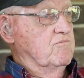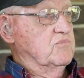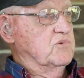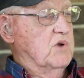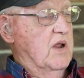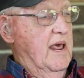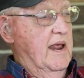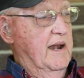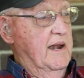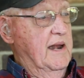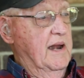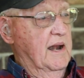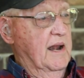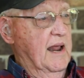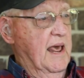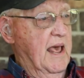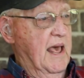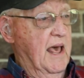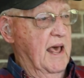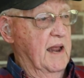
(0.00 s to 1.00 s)
stand in
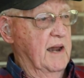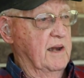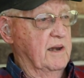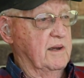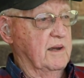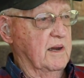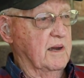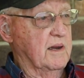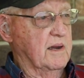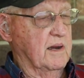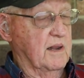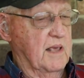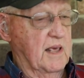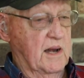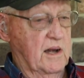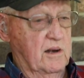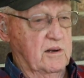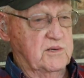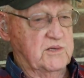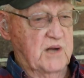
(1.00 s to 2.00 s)
line to
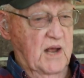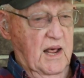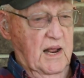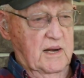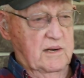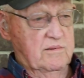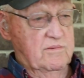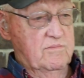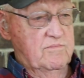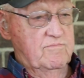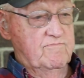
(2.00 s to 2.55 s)
get our shot.